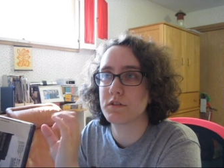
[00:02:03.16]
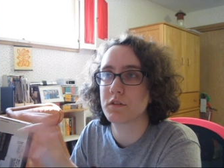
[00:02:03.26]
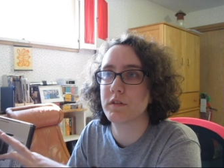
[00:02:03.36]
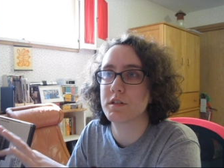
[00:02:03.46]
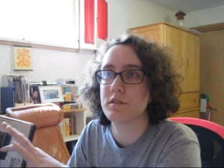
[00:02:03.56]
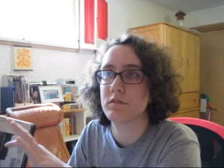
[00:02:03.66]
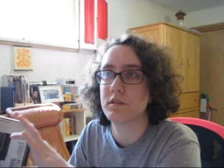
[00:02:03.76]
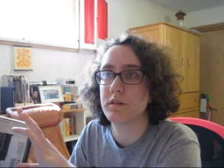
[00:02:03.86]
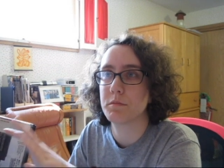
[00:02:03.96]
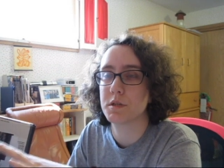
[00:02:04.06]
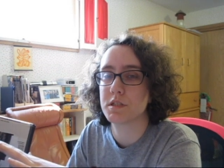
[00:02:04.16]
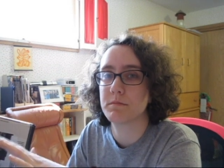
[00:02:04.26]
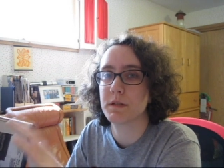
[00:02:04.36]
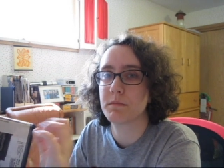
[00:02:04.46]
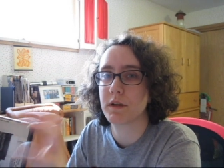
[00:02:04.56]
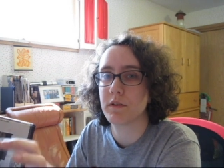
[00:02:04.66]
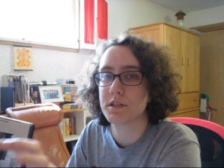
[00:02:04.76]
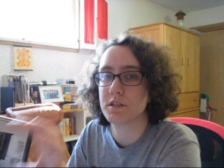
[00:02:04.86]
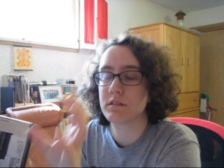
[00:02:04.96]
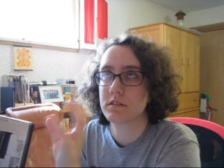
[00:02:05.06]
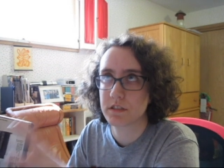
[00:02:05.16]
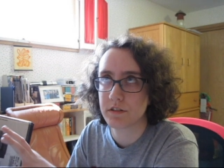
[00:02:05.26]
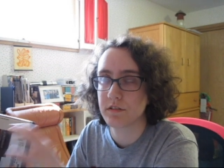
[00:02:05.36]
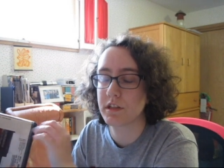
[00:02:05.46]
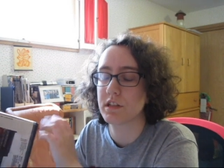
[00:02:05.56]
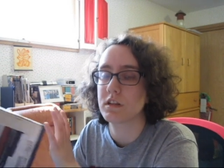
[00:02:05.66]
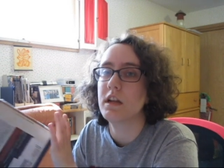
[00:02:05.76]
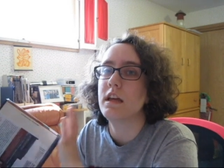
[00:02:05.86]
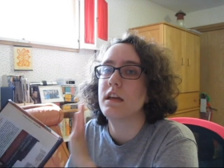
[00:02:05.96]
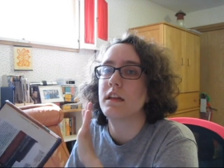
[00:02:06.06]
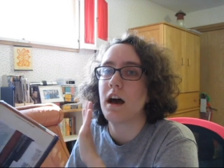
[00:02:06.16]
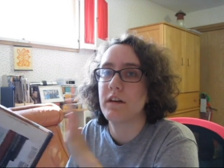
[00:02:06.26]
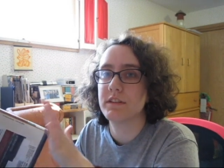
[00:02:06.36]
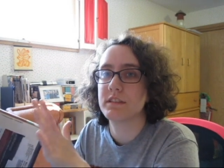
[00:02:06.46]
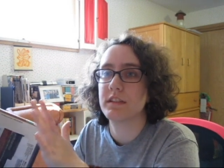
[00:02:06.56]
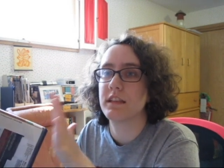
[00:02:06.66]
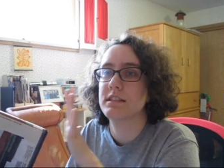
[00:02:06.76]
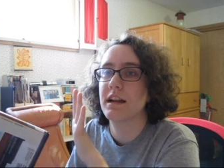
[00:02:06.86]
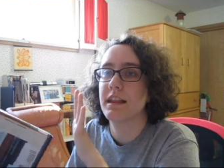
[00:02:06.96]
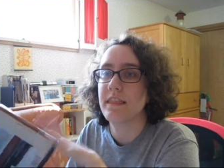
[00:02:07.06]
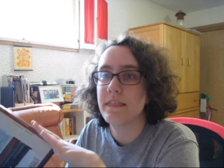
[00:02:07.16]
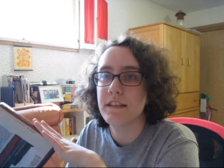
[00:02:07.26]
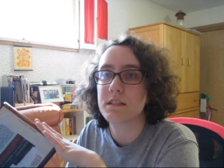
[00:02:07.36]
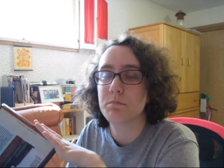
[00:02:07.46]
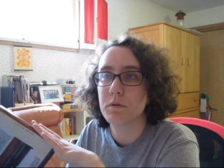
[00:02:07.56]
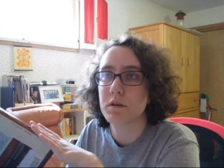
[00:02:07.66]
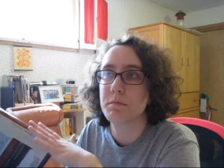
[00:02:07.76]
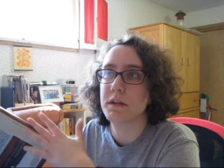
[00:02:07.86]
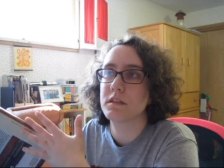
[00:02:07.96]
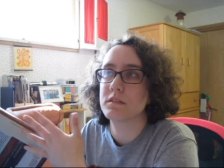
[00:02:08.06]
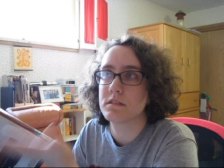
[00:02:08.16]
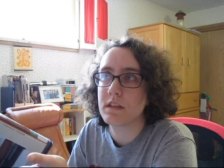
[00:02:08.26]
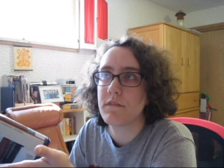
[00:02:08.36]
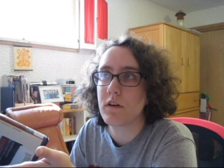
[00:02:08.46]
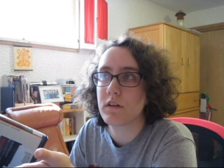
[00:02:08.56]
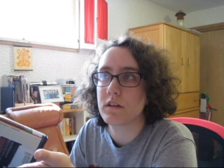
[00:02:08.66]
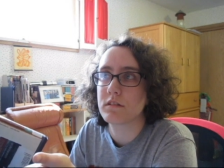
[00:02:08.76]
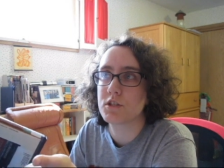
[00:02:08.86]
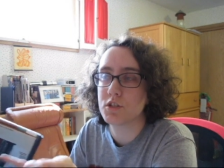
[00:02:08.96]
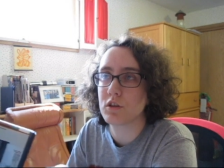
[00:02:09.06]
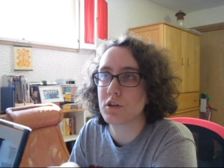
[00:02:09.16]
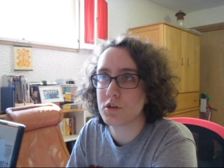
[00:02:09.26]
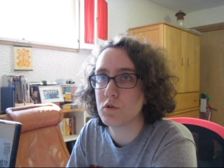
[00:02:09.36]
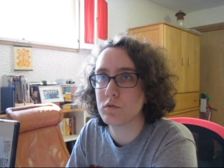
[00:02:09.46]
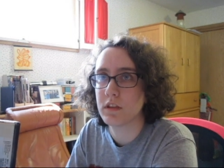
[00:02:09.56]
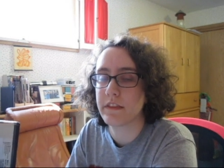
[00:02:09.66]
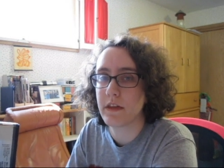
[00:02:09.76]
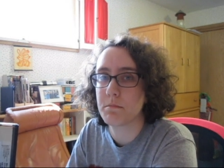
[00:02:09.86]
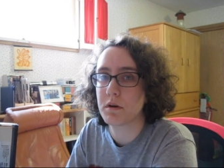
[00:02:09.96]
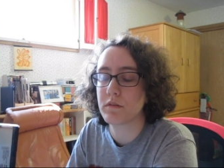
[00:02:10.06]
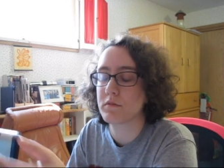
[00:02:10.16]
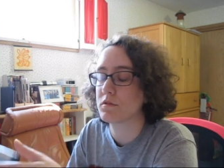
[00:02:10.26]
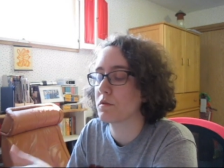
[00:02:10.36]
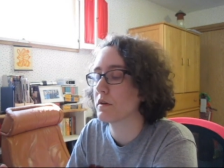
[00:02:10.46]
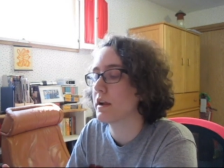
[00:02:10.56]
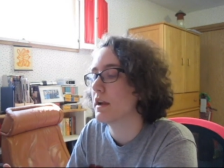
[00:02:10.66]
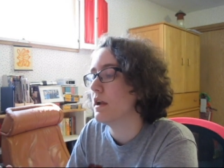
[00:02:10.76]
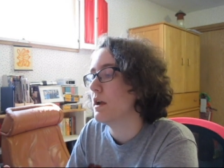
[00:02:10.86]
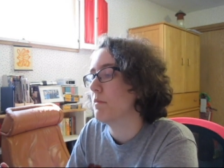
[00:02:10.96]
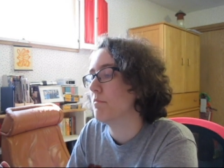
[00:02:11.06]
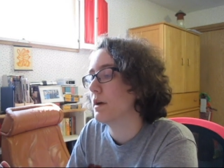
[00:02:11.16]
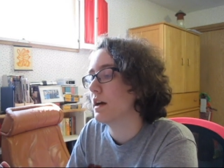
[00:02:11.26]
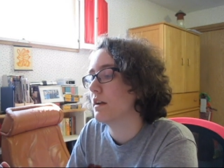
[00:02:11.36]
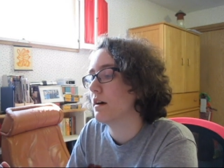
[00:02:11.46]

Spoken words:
original imprisonment by Gretchen, the serial killer. Obviously, that's not in this book because she's already told, like, that part of the story. But,